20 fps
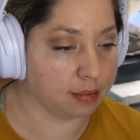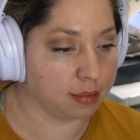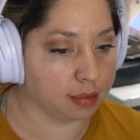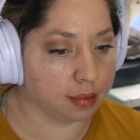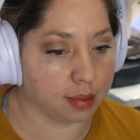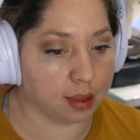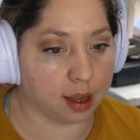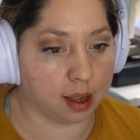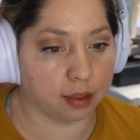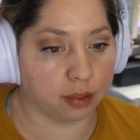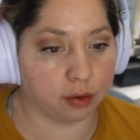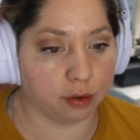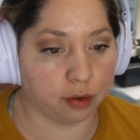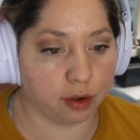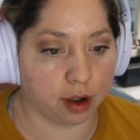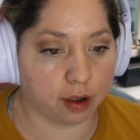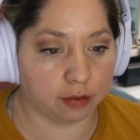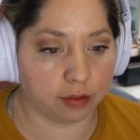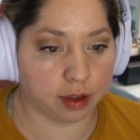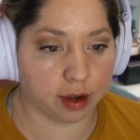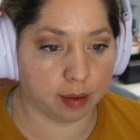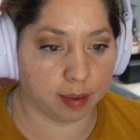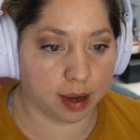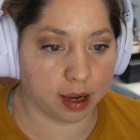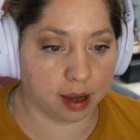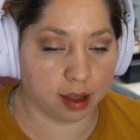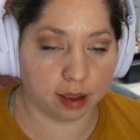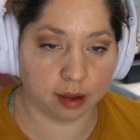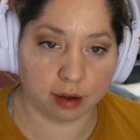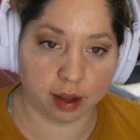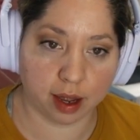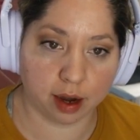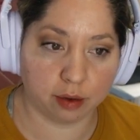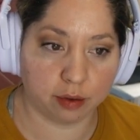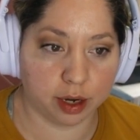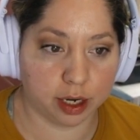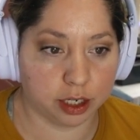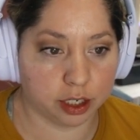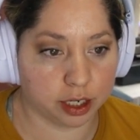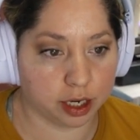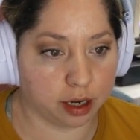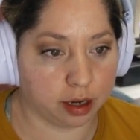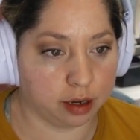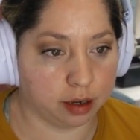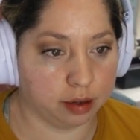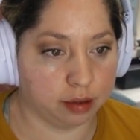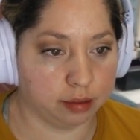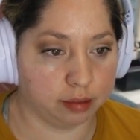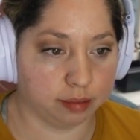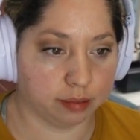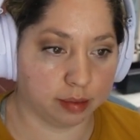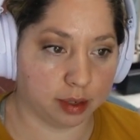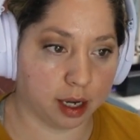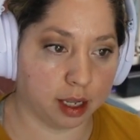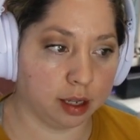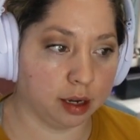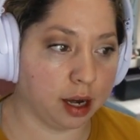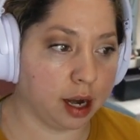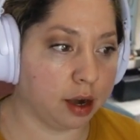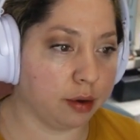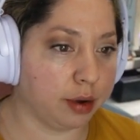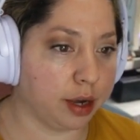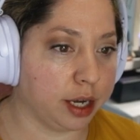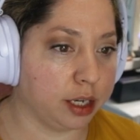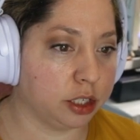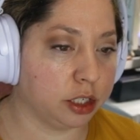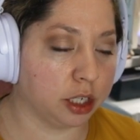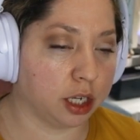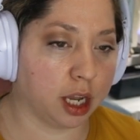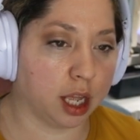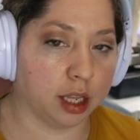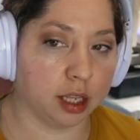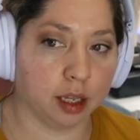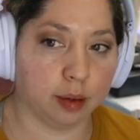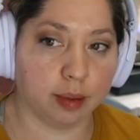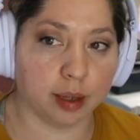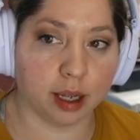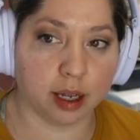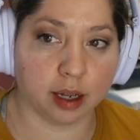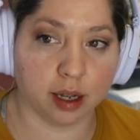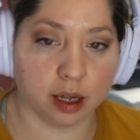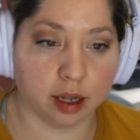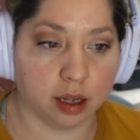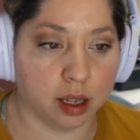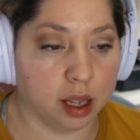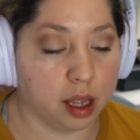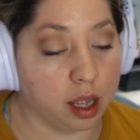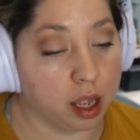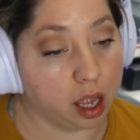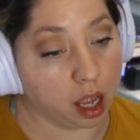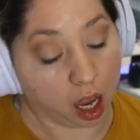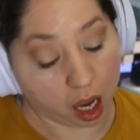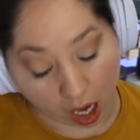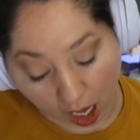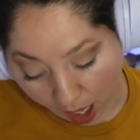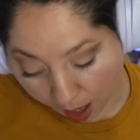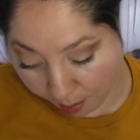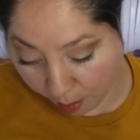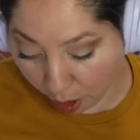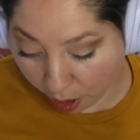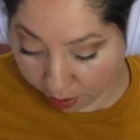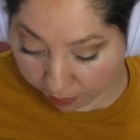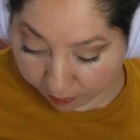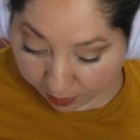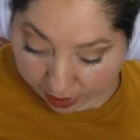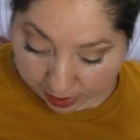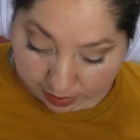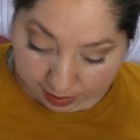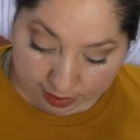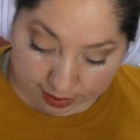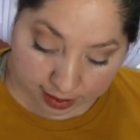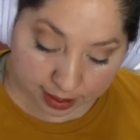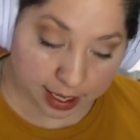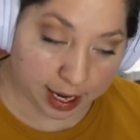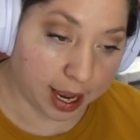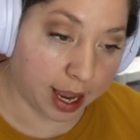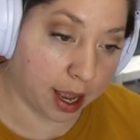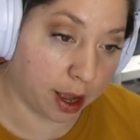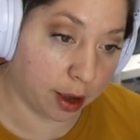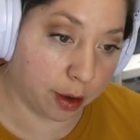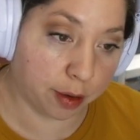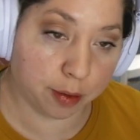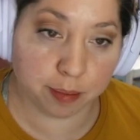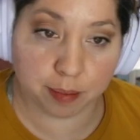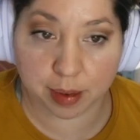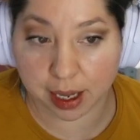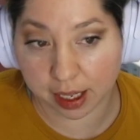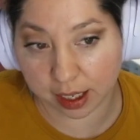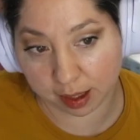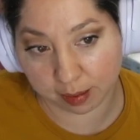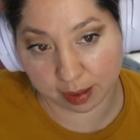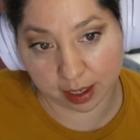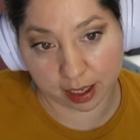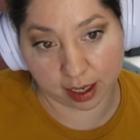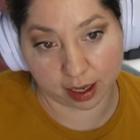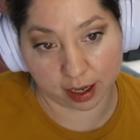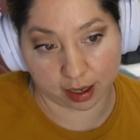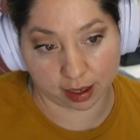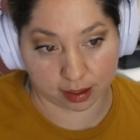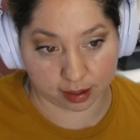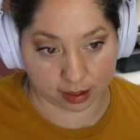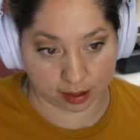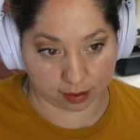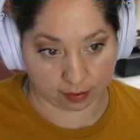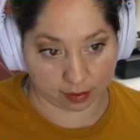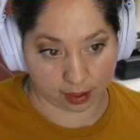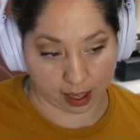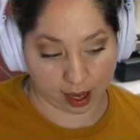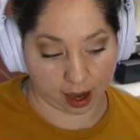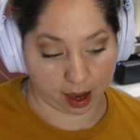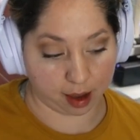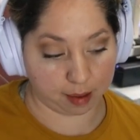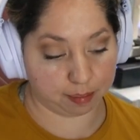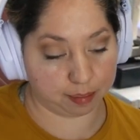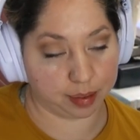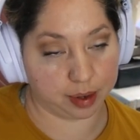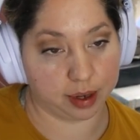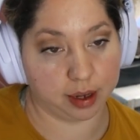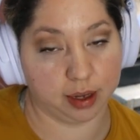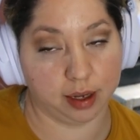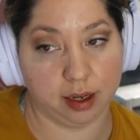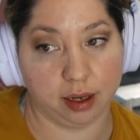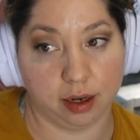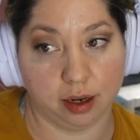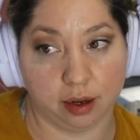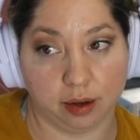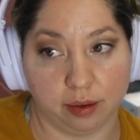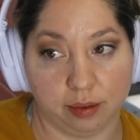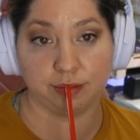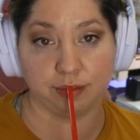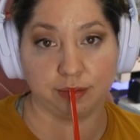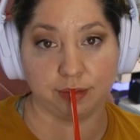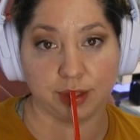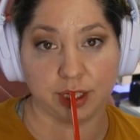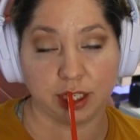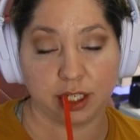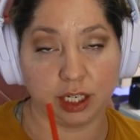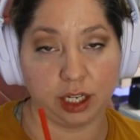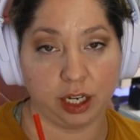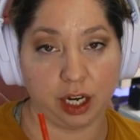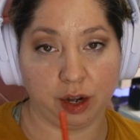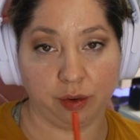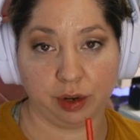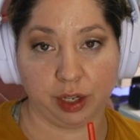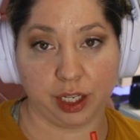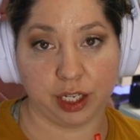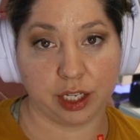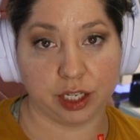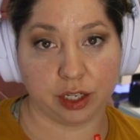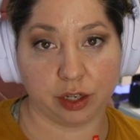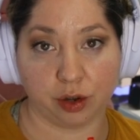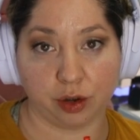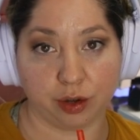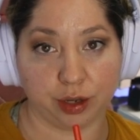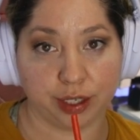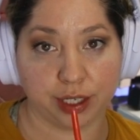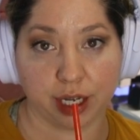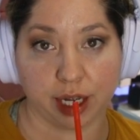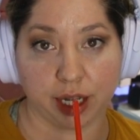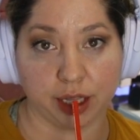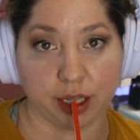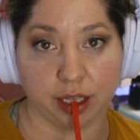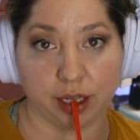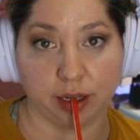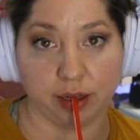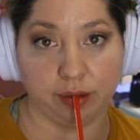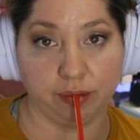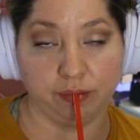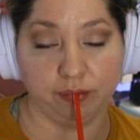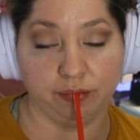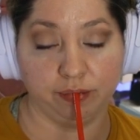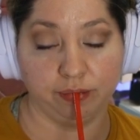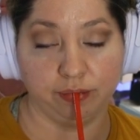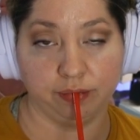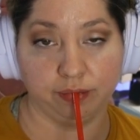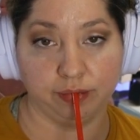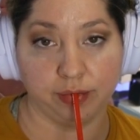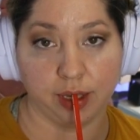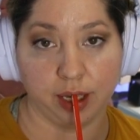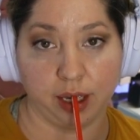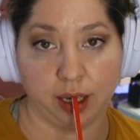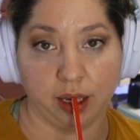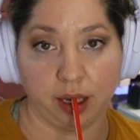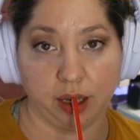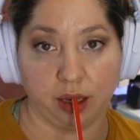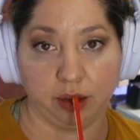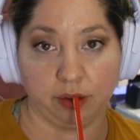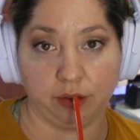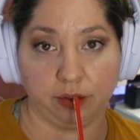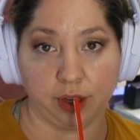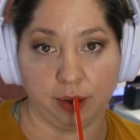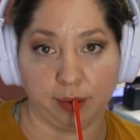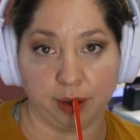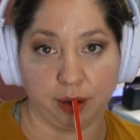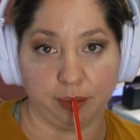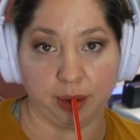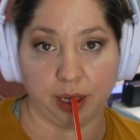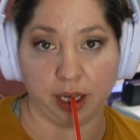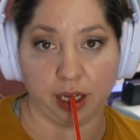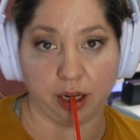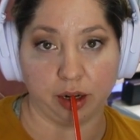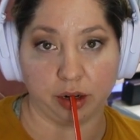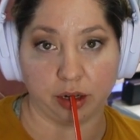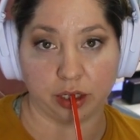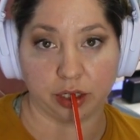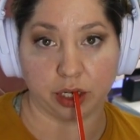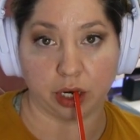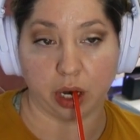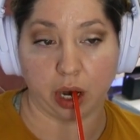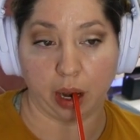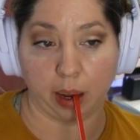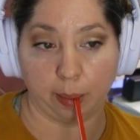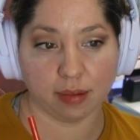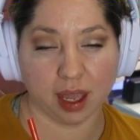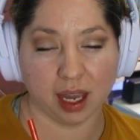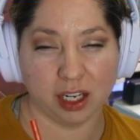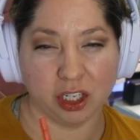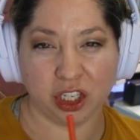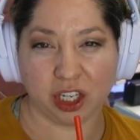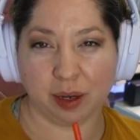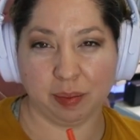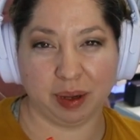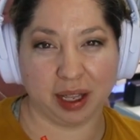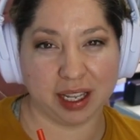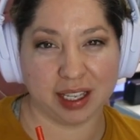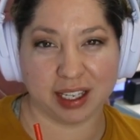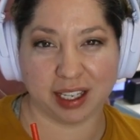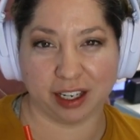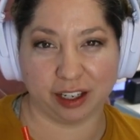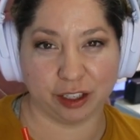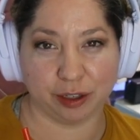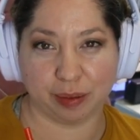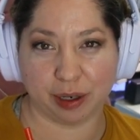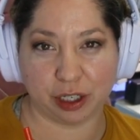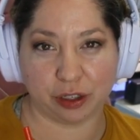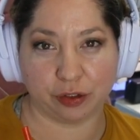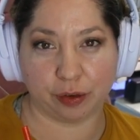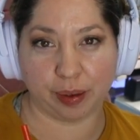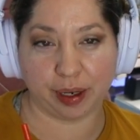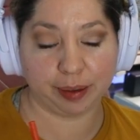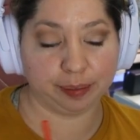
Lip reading: Got thrown off there, man. I got a little outrage there. Got a little outrage. Got a little bit. I'm more invested now, mainly because of that. But, still not really sold on the female main character. She complains a little too much for me.